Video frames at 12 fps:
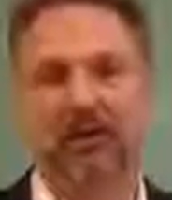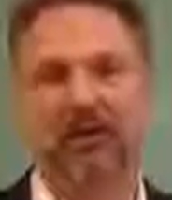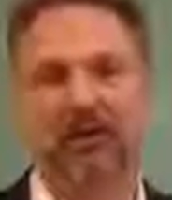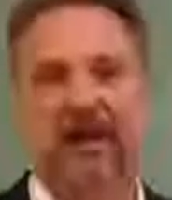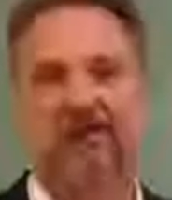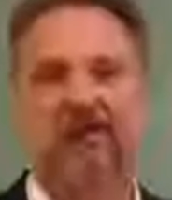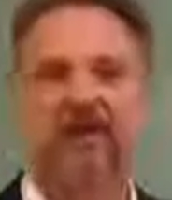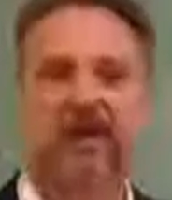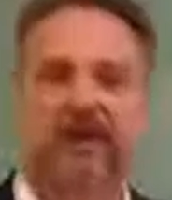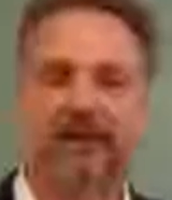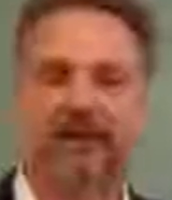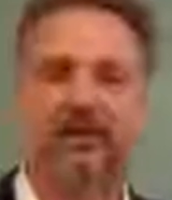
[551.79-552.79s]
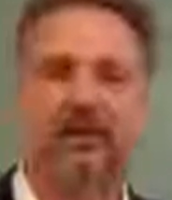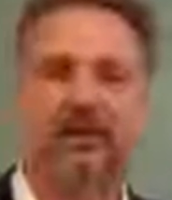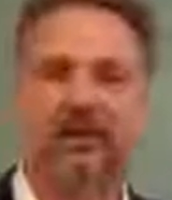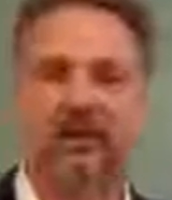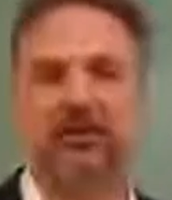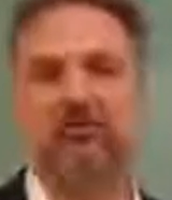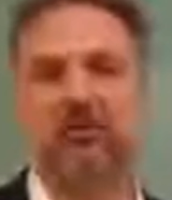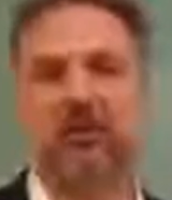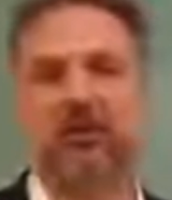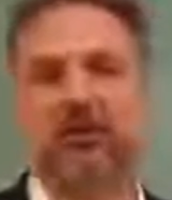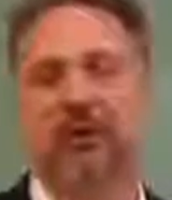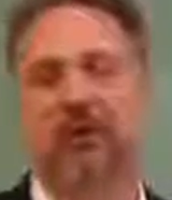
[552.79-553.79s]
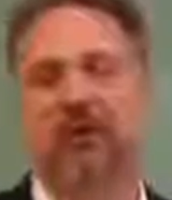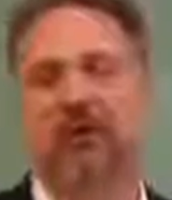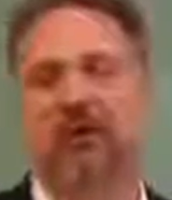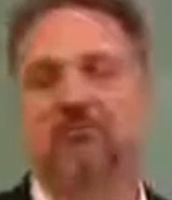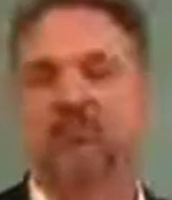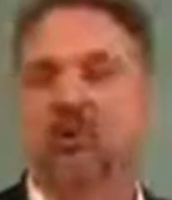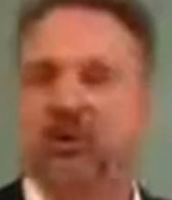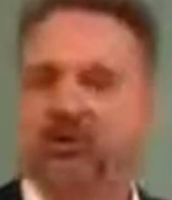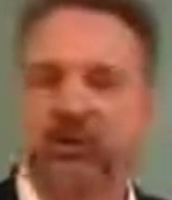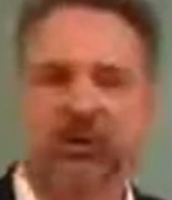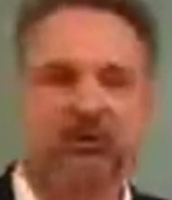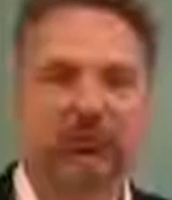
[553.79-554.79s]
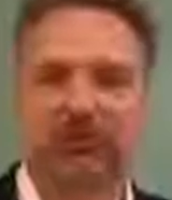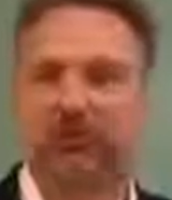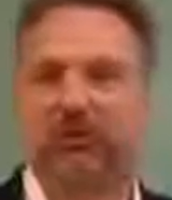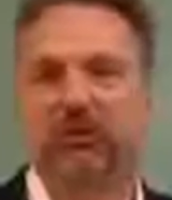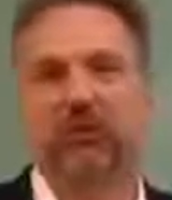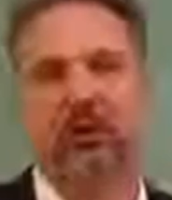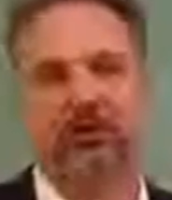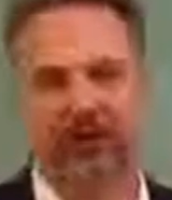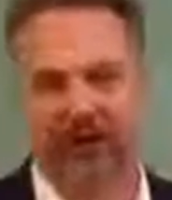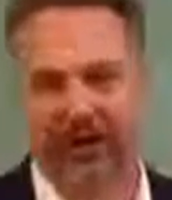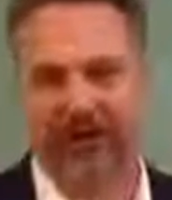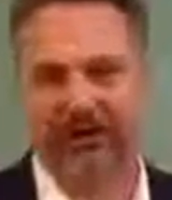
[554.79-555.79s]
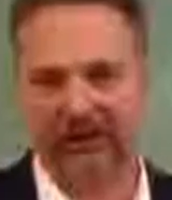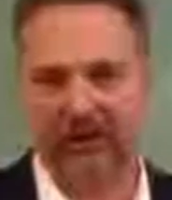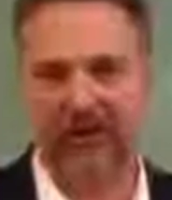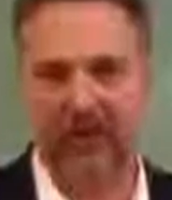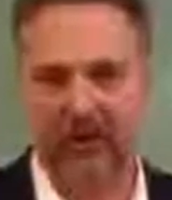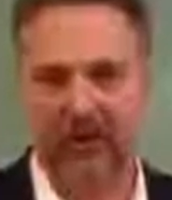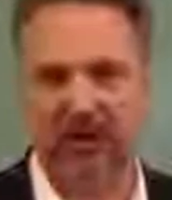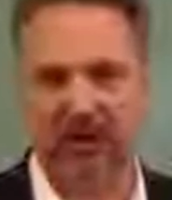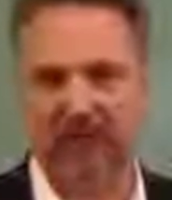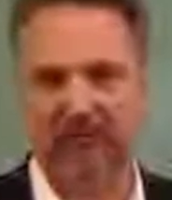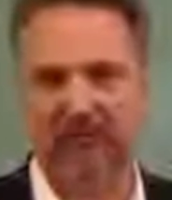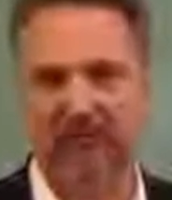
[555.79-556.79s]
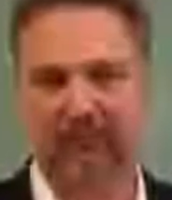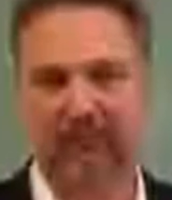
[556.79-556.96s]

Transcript: Okay? When we get to the third world, most of these people don't understand network marketing.